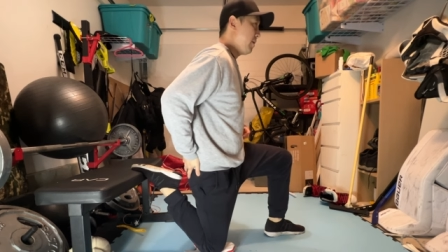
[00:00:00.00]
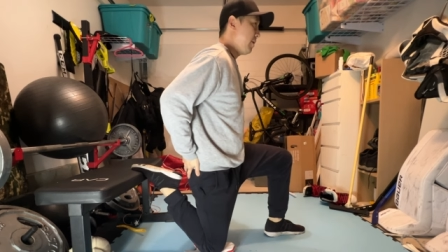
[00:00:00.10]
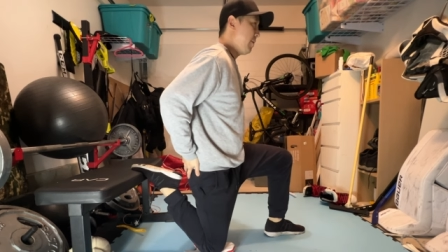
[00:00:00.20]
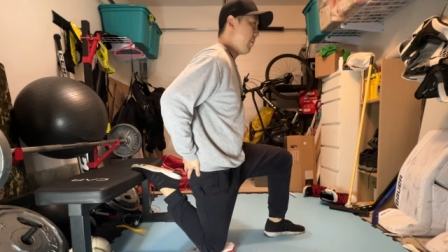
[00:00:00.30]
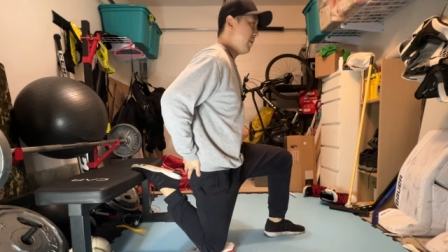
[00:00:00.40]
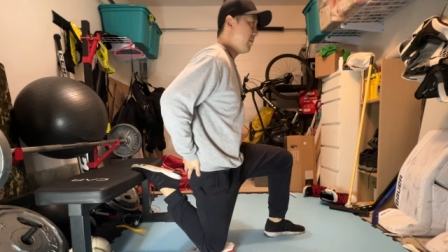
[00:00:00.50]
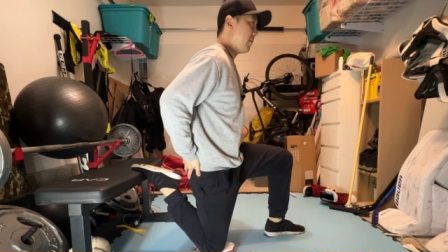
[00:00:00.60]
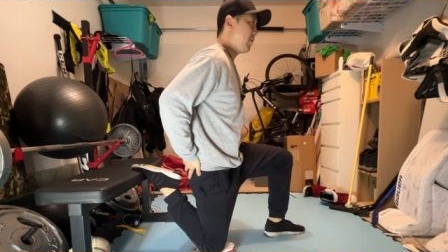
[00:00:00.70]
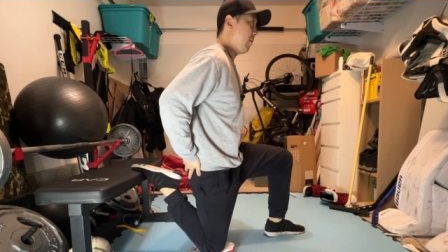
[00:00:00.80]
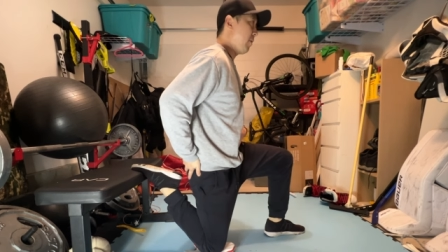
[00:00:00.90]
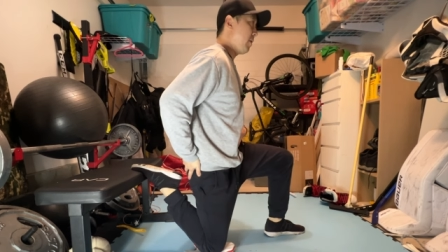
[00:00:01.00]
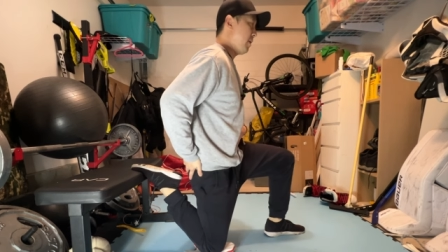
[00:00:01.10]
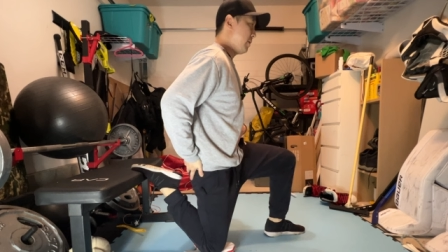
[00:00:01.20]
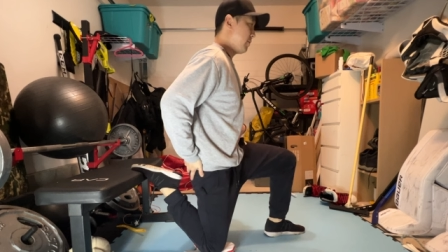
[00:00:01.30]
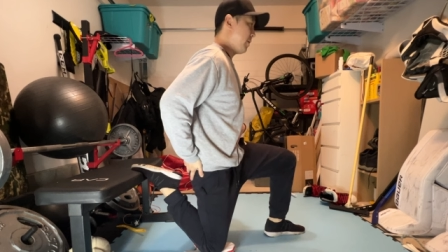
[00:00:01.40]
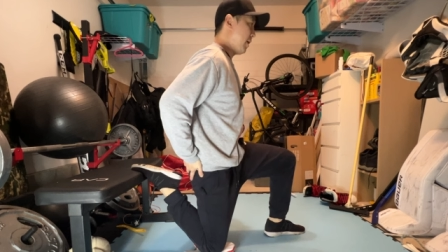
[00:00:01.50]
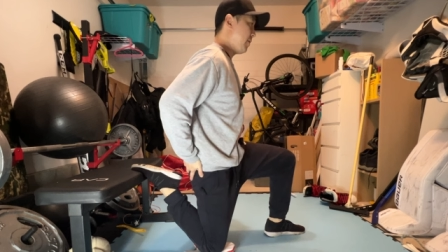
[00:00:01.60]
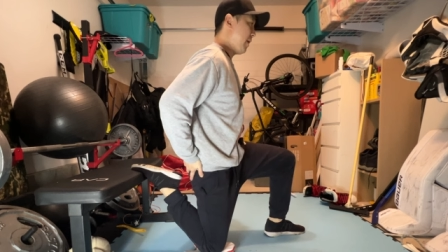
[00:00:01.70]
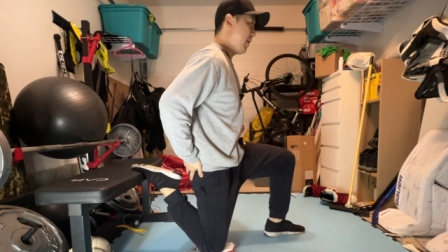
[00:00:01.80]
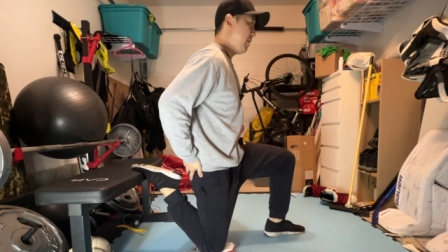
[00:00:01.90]
embrace our core, so tighten
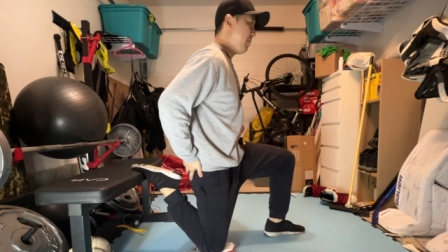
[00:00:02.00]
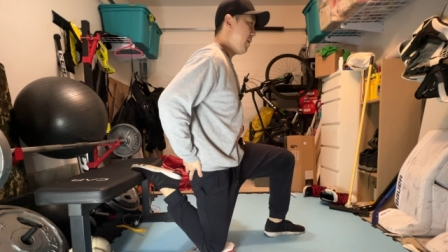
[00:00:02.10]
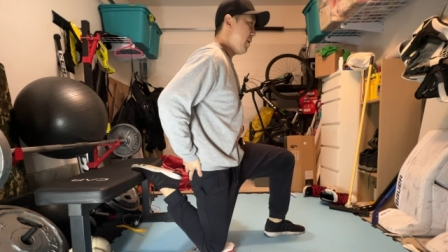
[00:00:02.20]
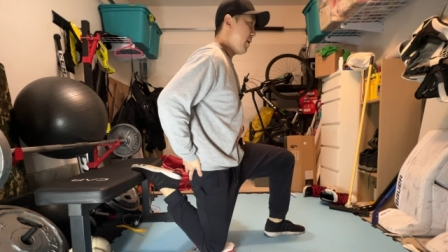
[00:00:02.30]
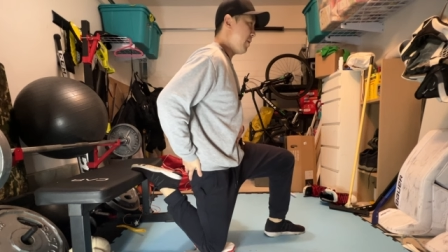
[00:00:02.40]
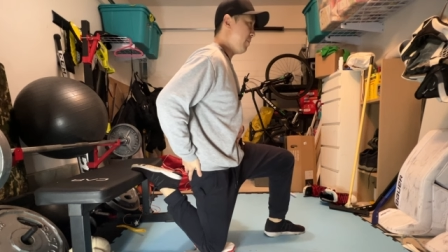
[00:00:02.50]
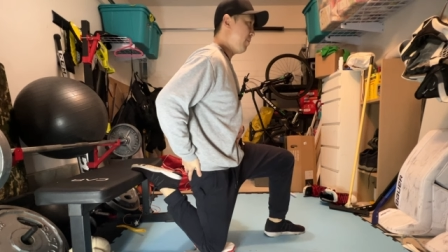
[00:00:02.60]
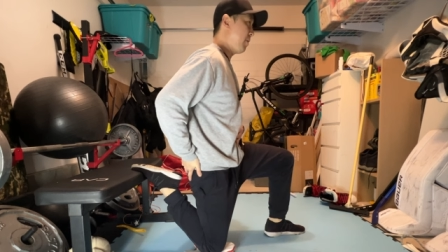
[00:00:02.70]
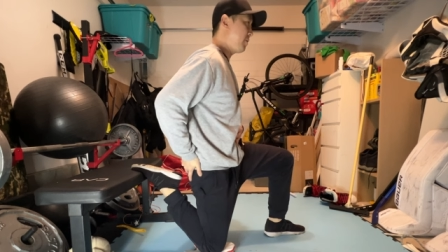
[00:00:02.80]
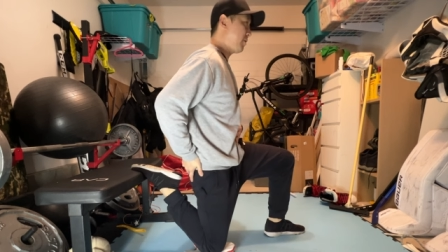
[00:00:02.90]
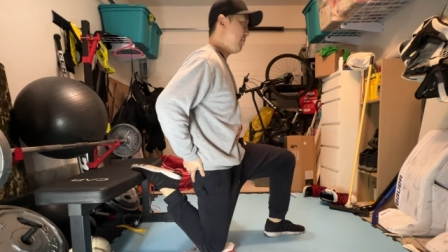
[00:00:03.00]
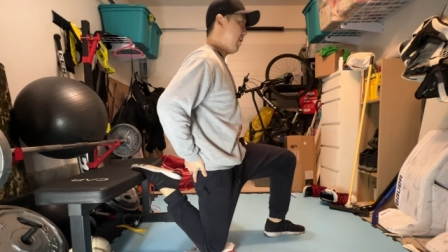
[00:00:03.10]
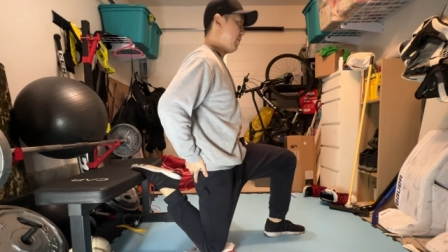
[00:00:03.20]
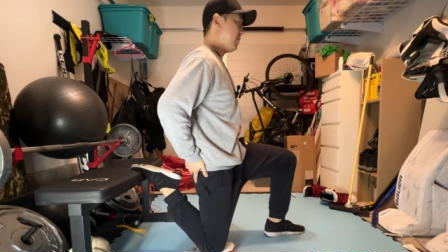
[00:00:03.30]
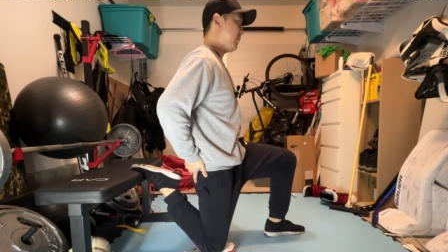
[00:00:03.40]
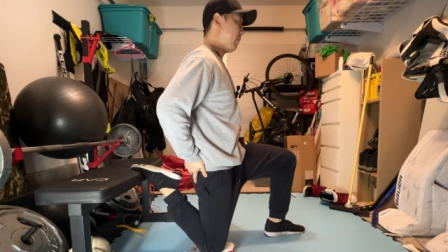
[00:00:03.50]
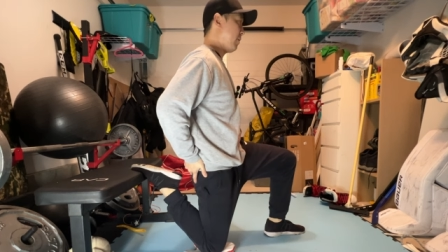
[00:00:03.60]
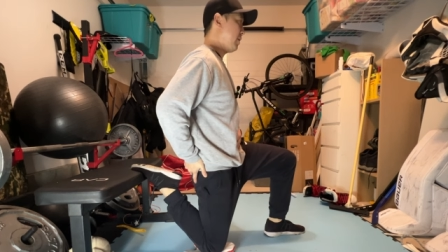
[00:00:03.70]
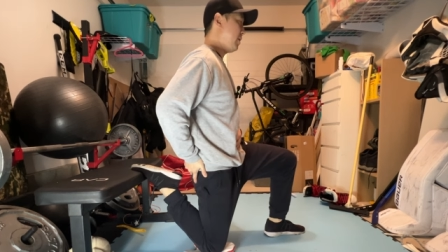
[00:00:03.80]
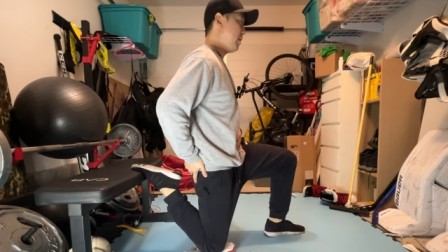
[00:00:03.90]
that up, and then push our pelvis forward.